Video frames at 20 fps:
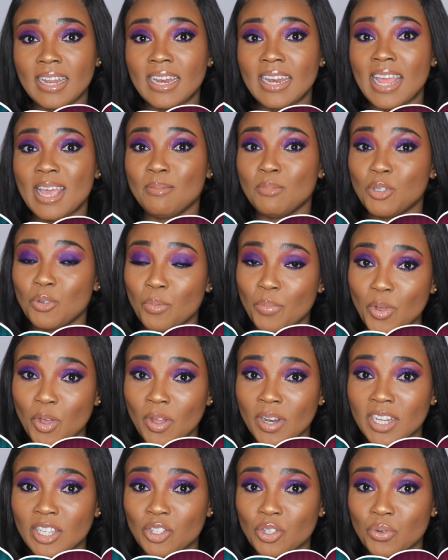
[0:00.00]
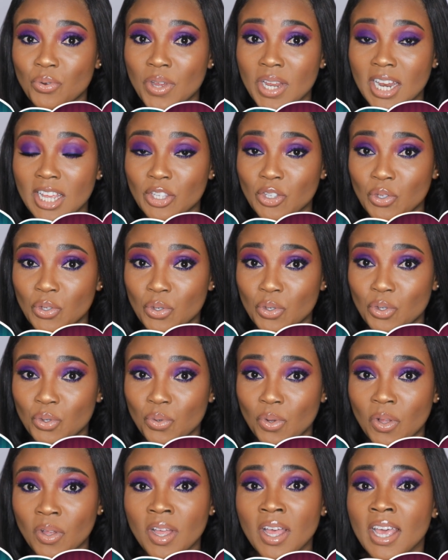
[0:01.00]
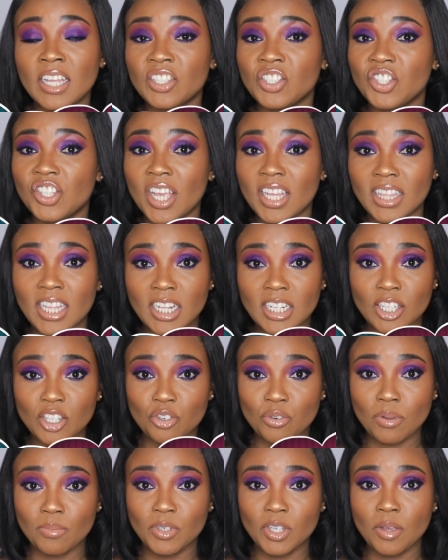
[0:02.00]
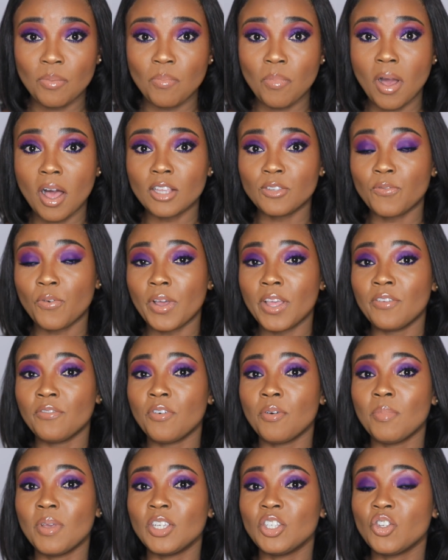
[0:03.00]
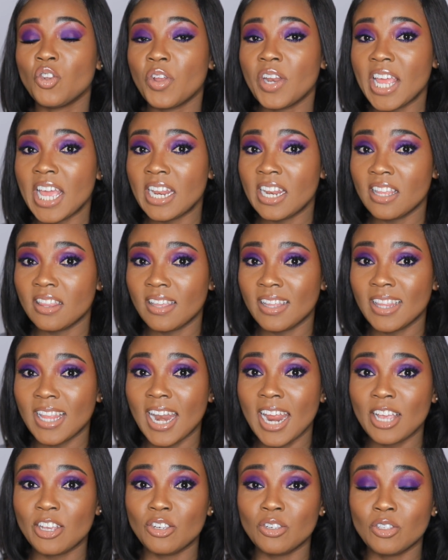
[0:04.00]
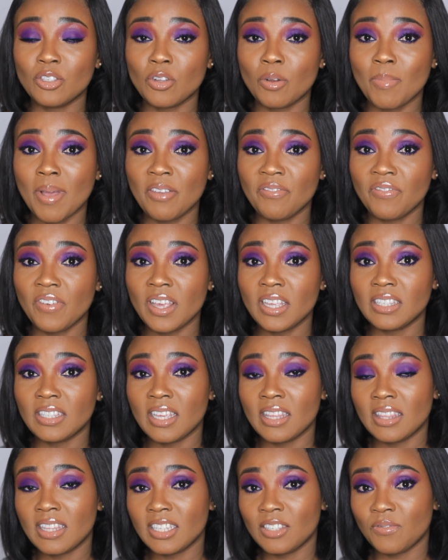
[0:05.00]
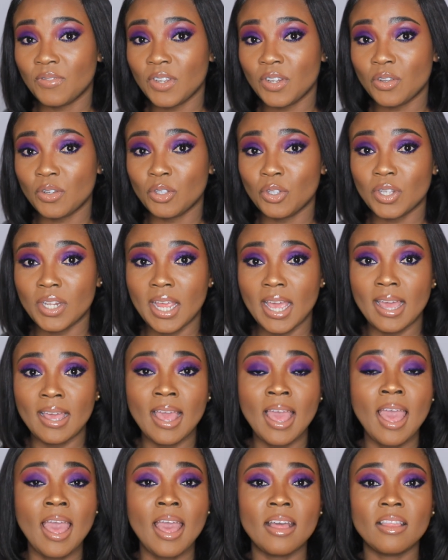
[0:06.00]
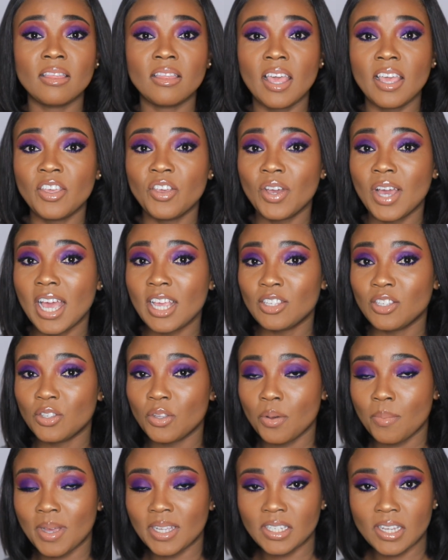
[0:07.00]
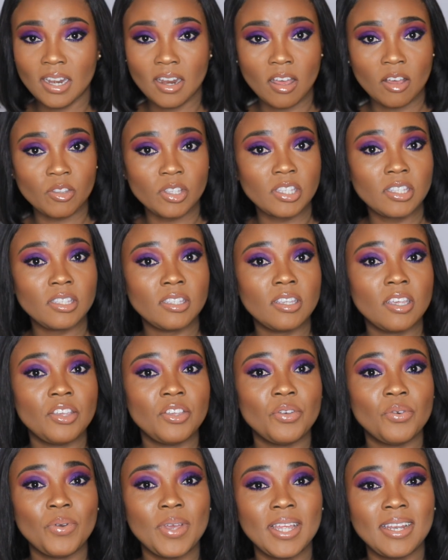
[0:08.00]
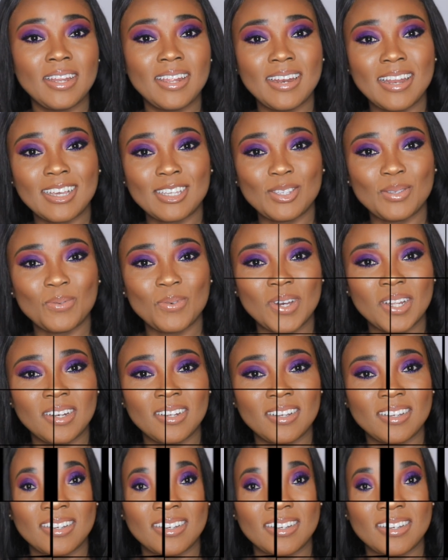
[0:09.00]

The names will be on the screen as usual. Check the description box for information on anything that I used on my face in this video today. Thank you guys so much, and I'll see you in the next one.